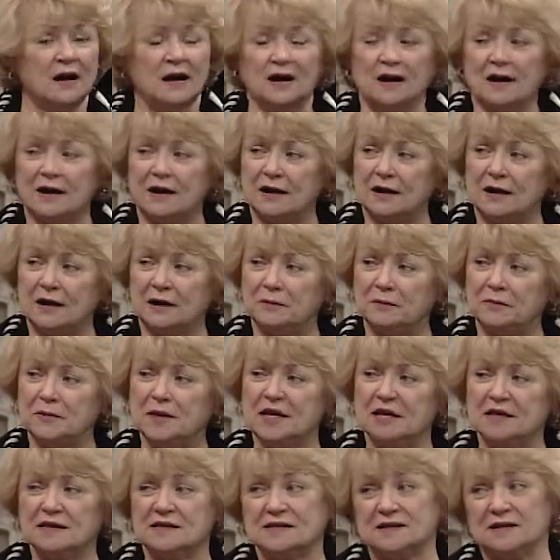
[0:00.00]
Uh,
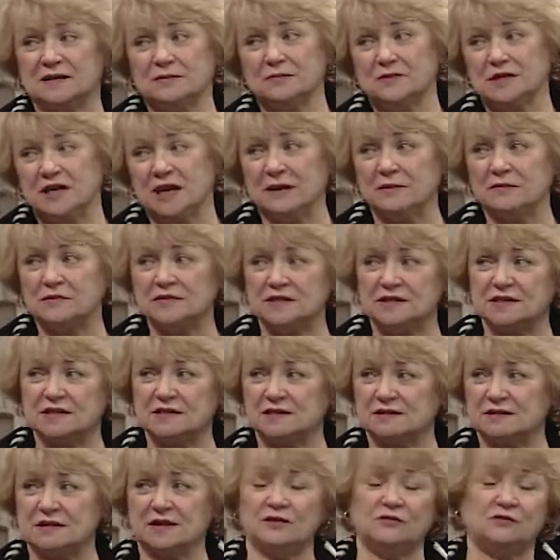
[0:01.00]
because
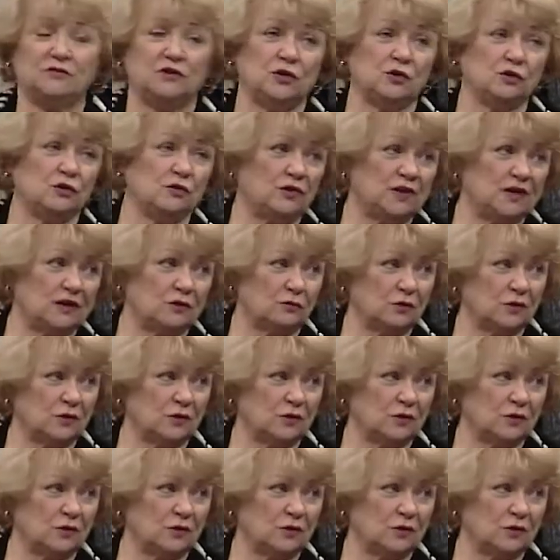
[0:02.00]
sometimes if you get